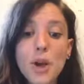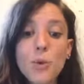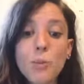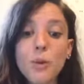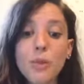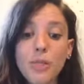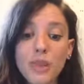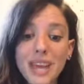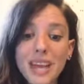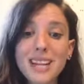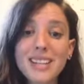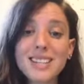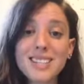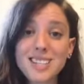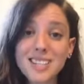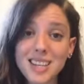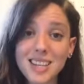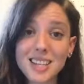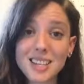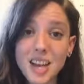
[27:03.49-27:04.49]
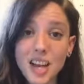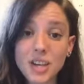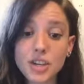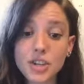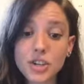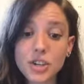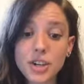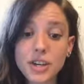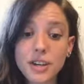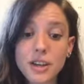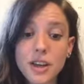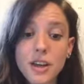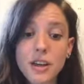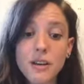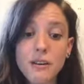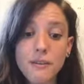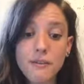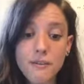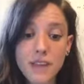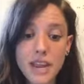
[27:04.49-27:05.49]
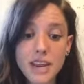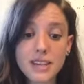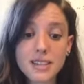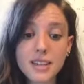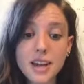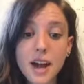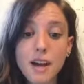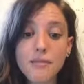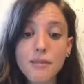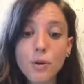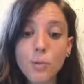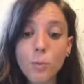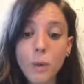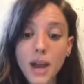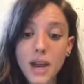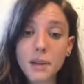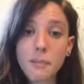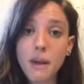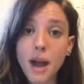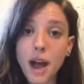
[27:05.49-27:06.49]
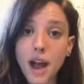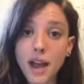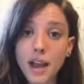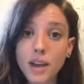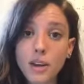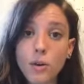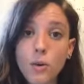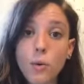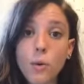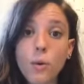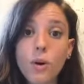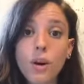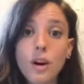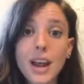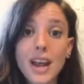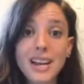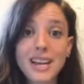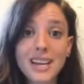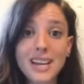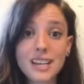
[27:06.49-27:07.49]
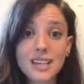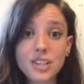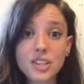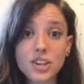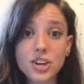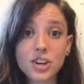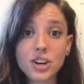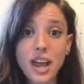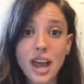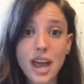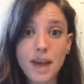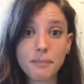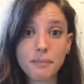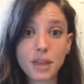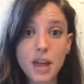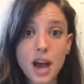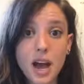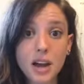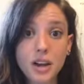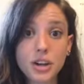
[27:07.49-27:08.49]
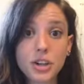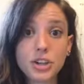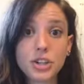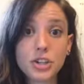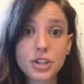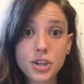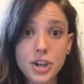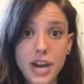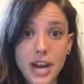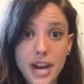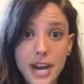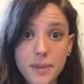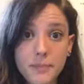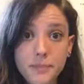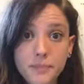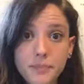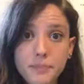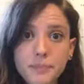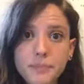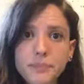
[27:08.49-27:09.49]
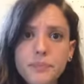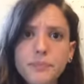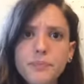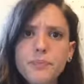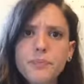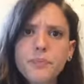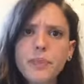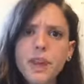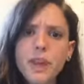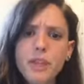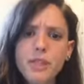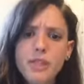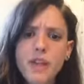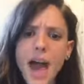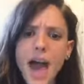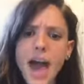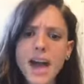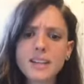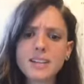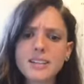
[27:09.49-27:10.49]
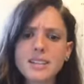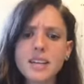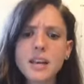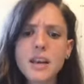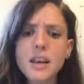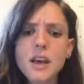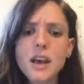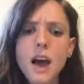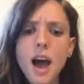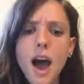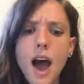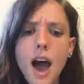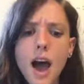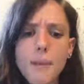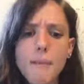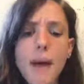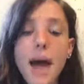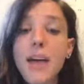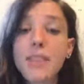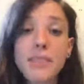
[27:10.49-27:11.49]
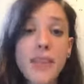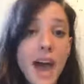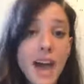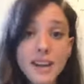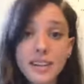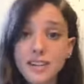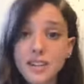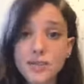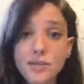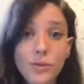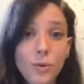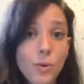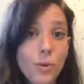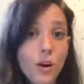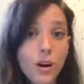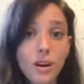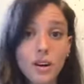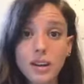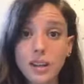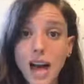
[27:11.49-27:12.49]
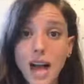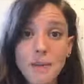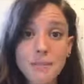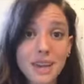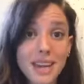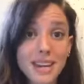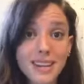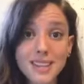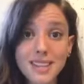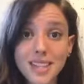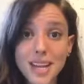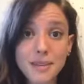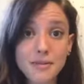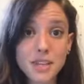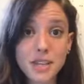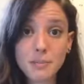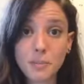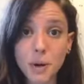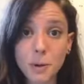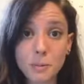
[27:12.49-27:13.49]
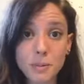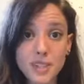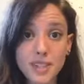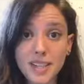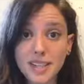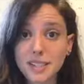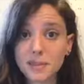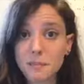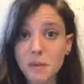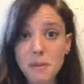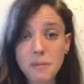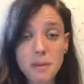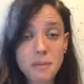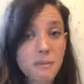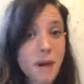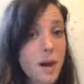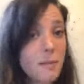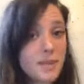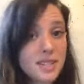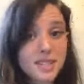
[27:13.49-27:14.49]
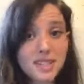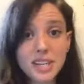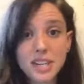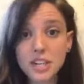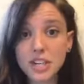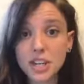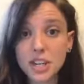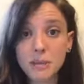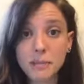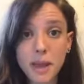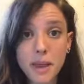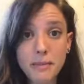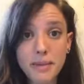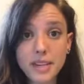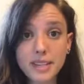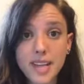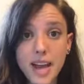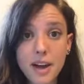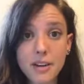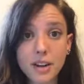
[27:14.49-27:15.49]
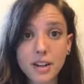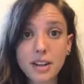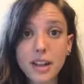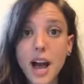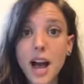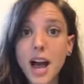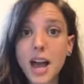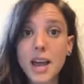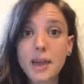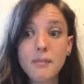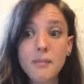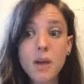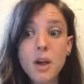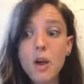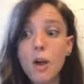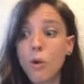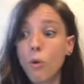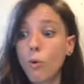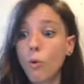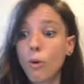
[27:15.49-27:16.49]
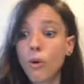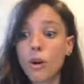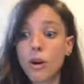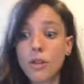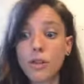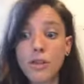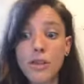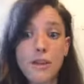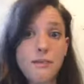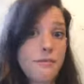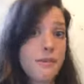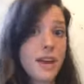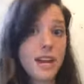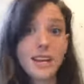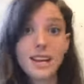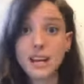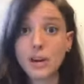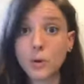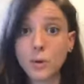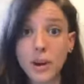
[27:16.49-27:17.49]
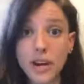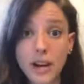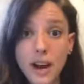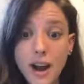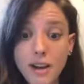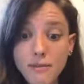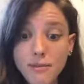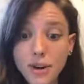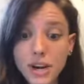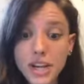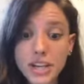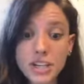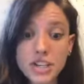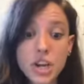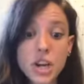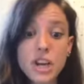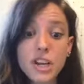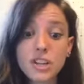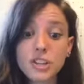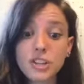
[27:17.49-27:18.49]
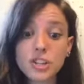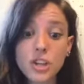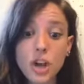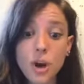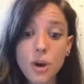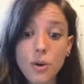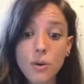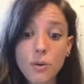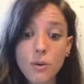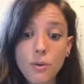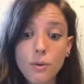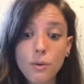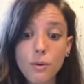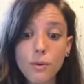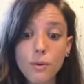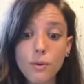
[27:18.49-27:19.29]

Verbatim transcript: within 600 feet of a white pine or an eastern hemlock tree. That um, and that is for climbing and safety purposes. Maybe mom is teaching babies how to climb or if they need quick coverage. So